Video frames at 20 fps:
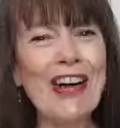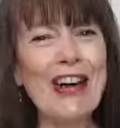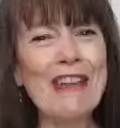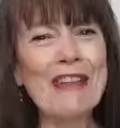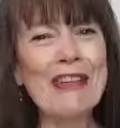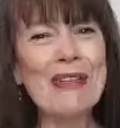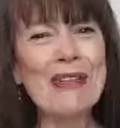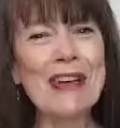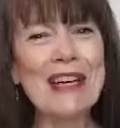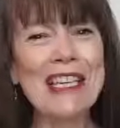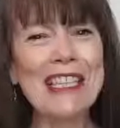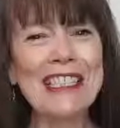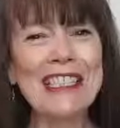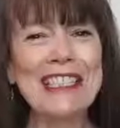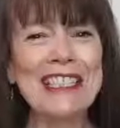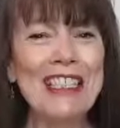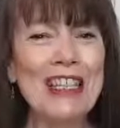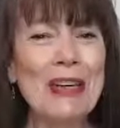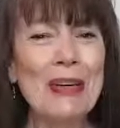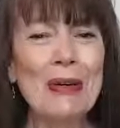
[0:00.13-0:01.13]
Hi
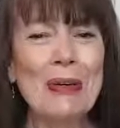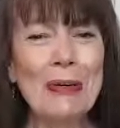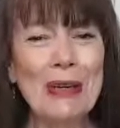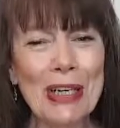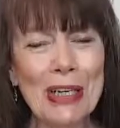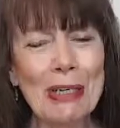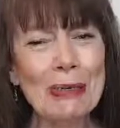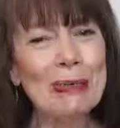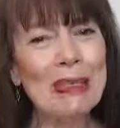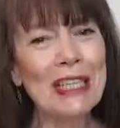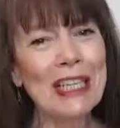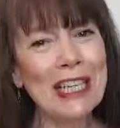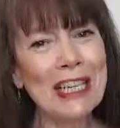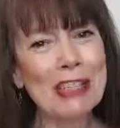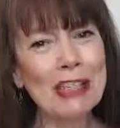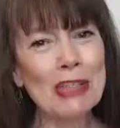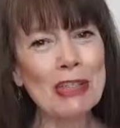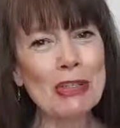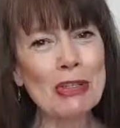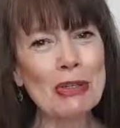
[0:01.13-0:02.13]
everyone, welcome to
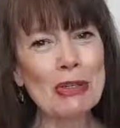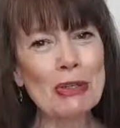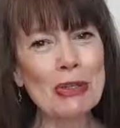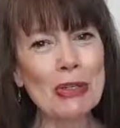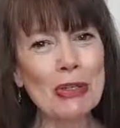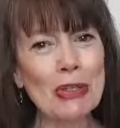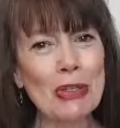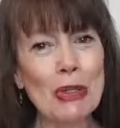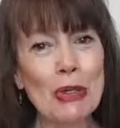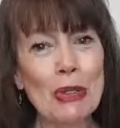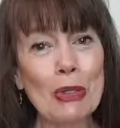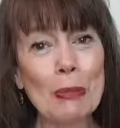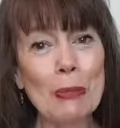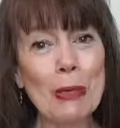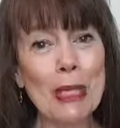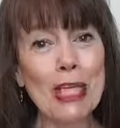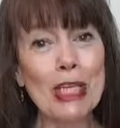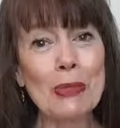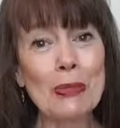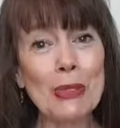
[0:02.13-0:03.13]
Kazza's Corner, the
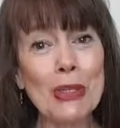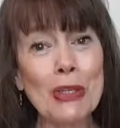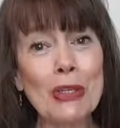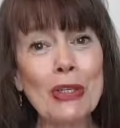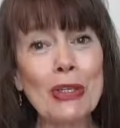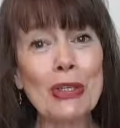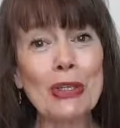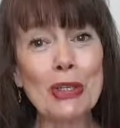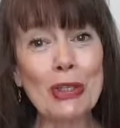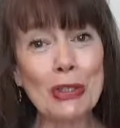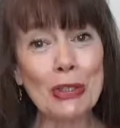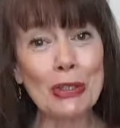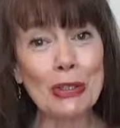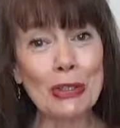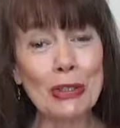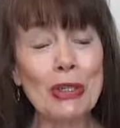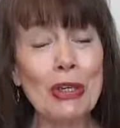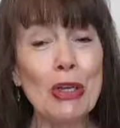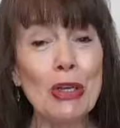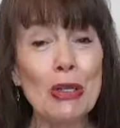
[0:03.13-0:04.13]
place where you can
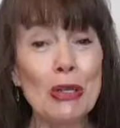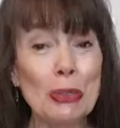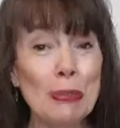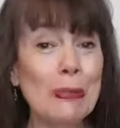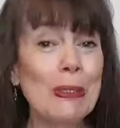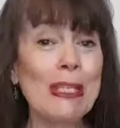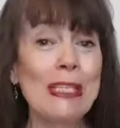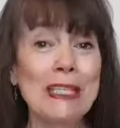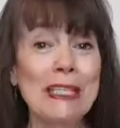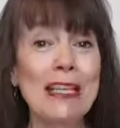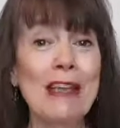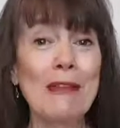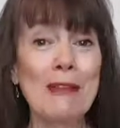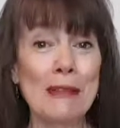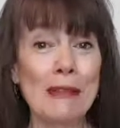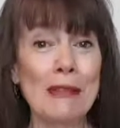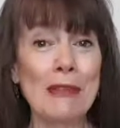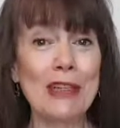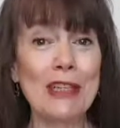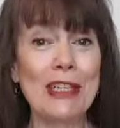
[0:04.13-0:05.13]
learn to be set
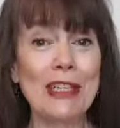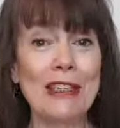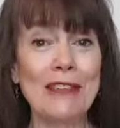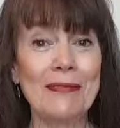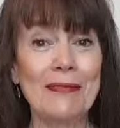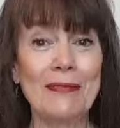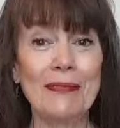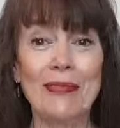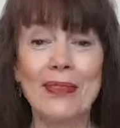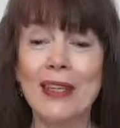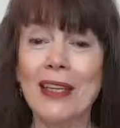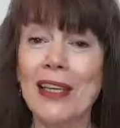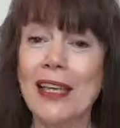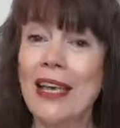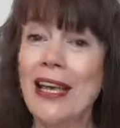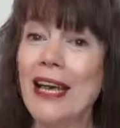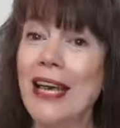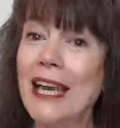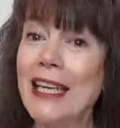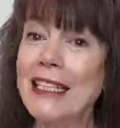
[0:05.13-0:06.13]
free.
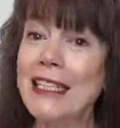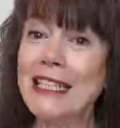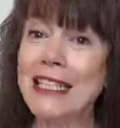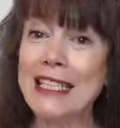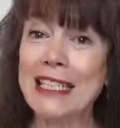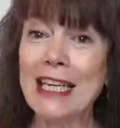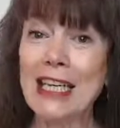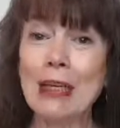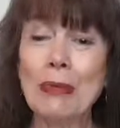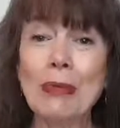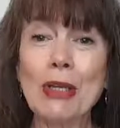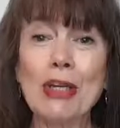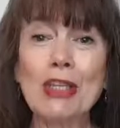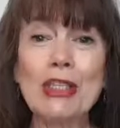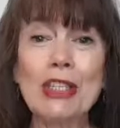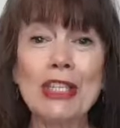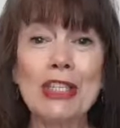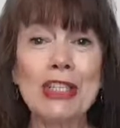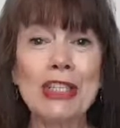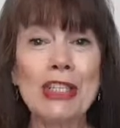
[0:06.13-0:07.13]
And today I'm going
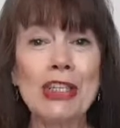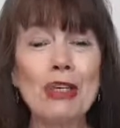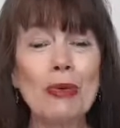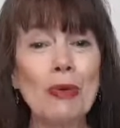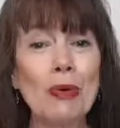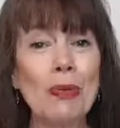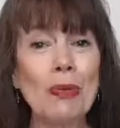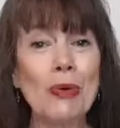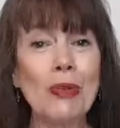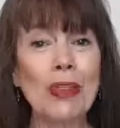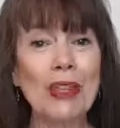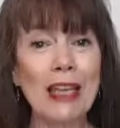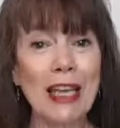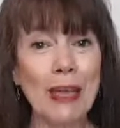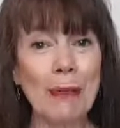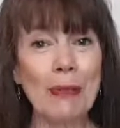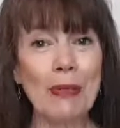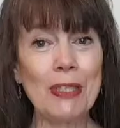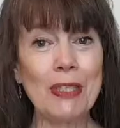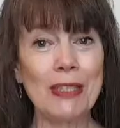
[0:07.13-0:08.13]
to continue on with the
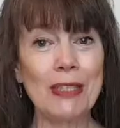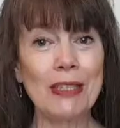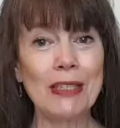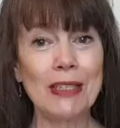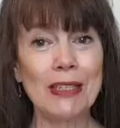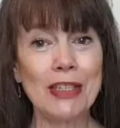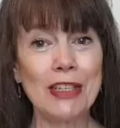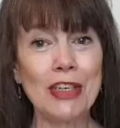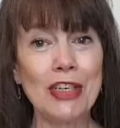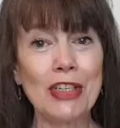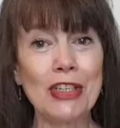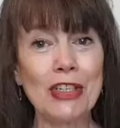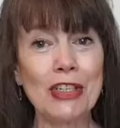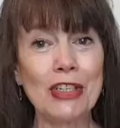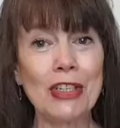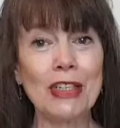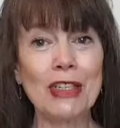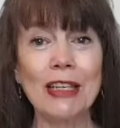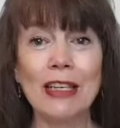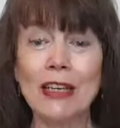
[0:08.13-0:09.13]
happiness
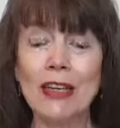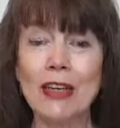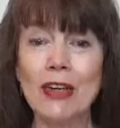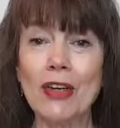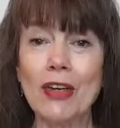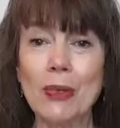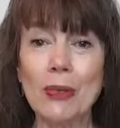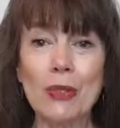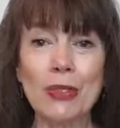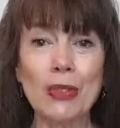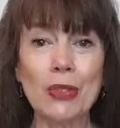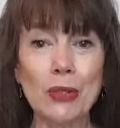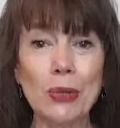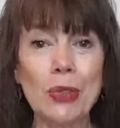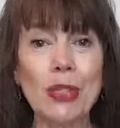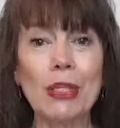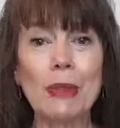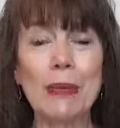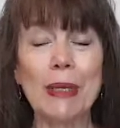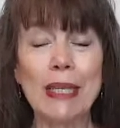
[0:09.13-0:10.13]
discussion that I was
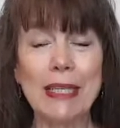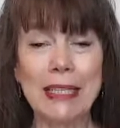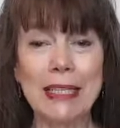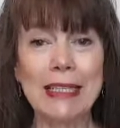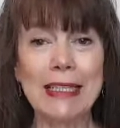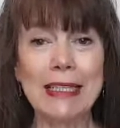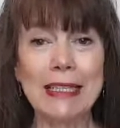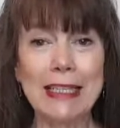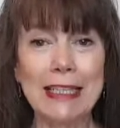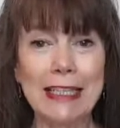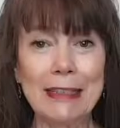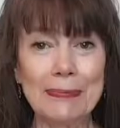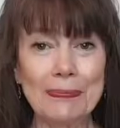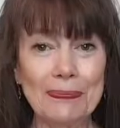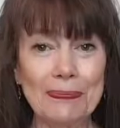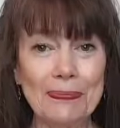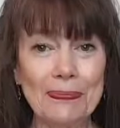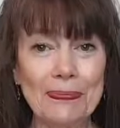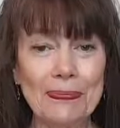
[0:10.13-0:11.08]
talking about yesterday.